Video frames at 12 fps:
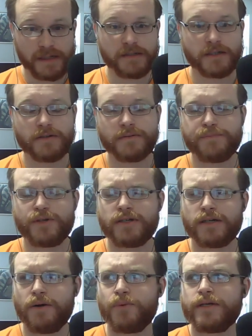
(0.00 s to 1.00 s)
You remember a
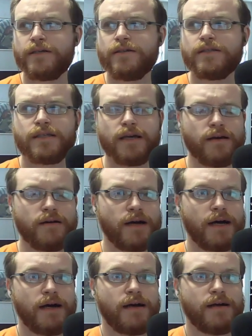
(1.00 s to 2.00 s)
couple years
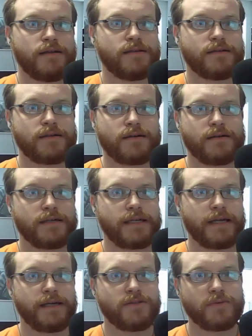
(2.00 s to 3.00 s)
ago, the
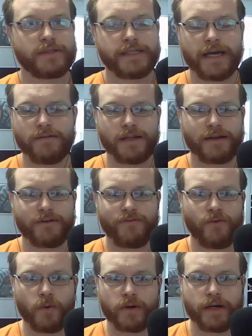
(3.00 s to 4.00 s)
Hurricanes were down like
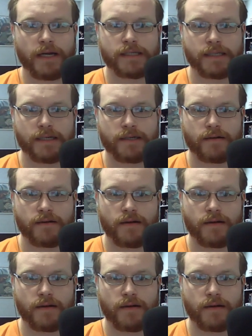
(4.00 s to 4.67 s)
4-0